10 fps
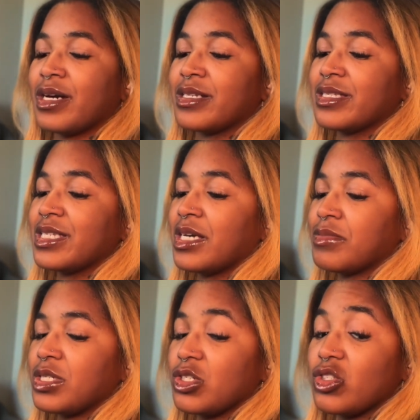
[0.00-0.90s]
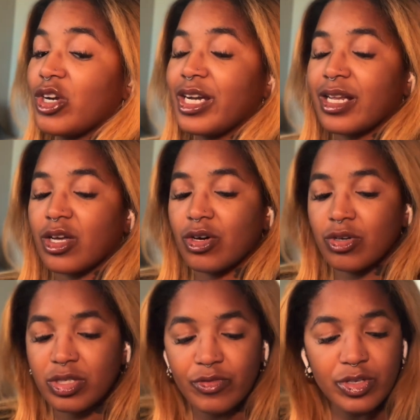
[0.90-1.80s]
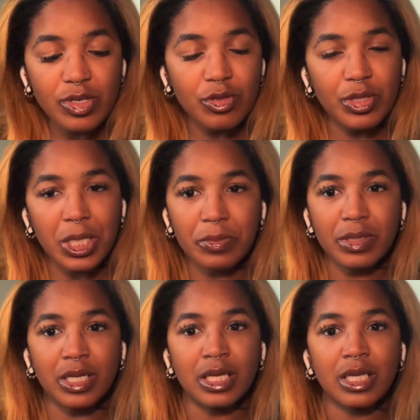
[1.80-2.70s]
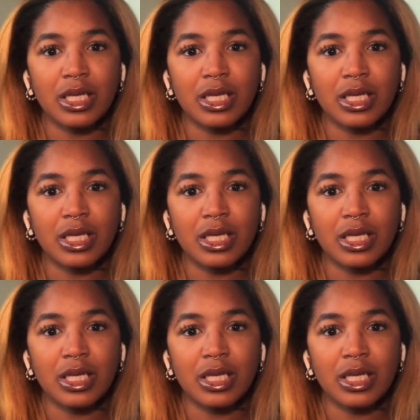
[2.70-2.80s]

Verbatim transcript: Honestly, I'm still trying to go to physical therapy